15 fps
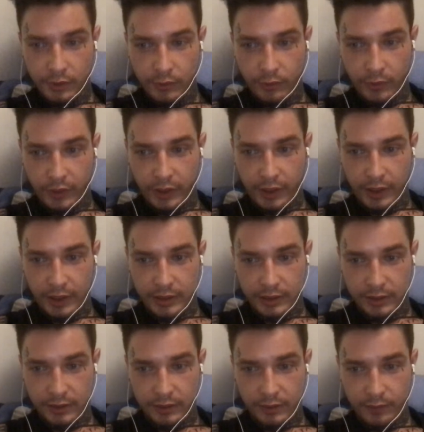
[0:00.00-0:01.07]
Way to
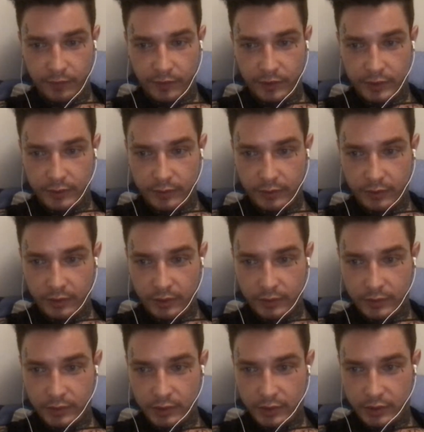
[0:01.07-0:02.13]
gaslight them for these programs.
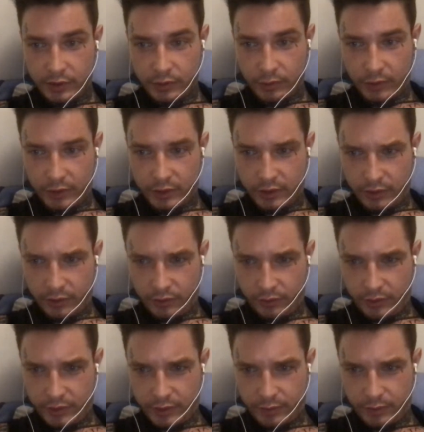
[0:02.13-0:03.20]
I just watched a new
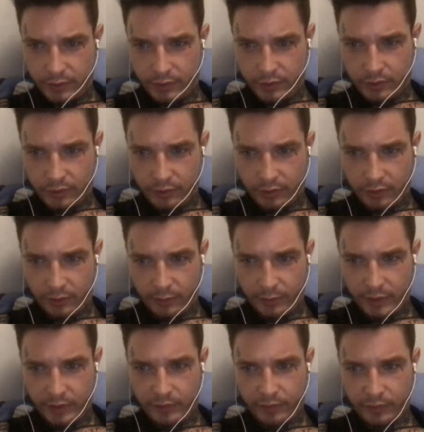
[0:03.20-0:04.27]
HBO show called
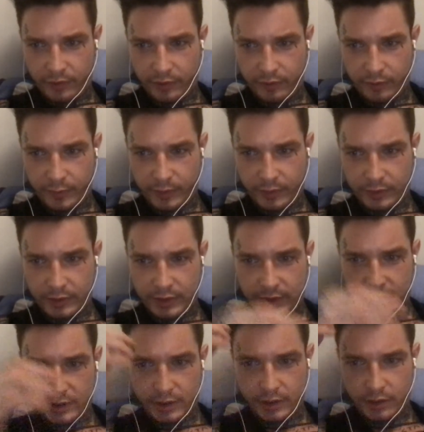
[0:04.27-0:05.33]
Made for Love about tech
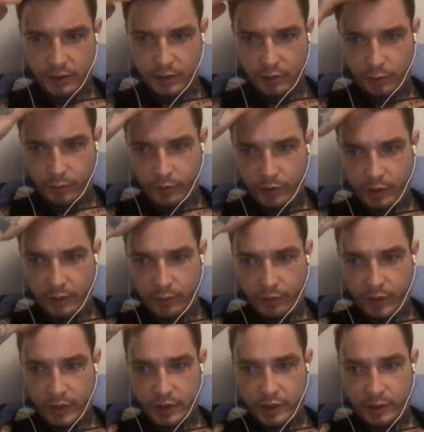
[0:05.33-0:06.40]
CEO putting a
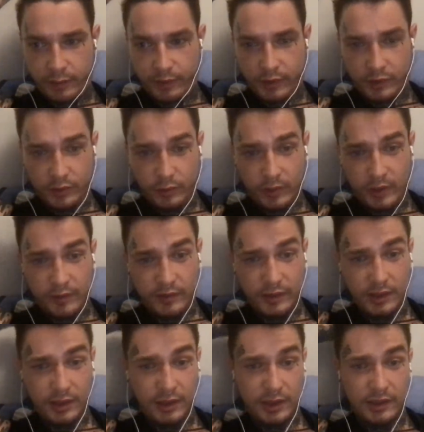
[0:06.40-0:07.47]
brain chip in his wife's
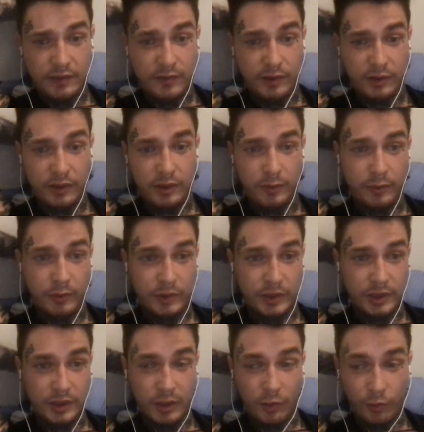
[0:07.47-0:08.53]
head. That's fucked up. Was
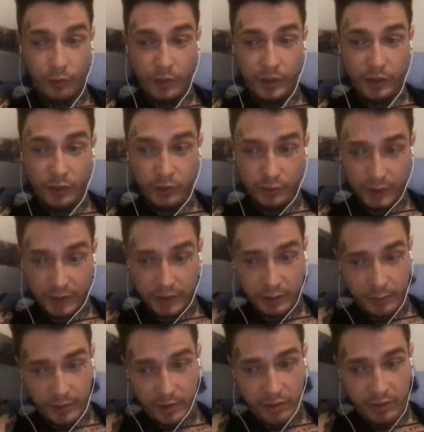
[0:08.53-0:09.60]
it a real
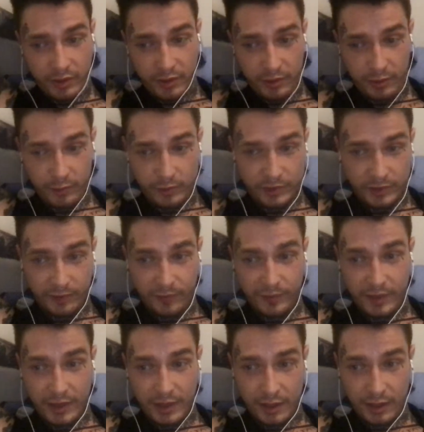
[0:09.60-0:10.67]
documentary or was it
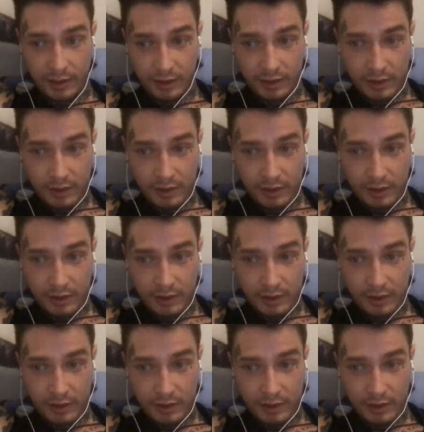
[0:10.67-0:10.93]
fake?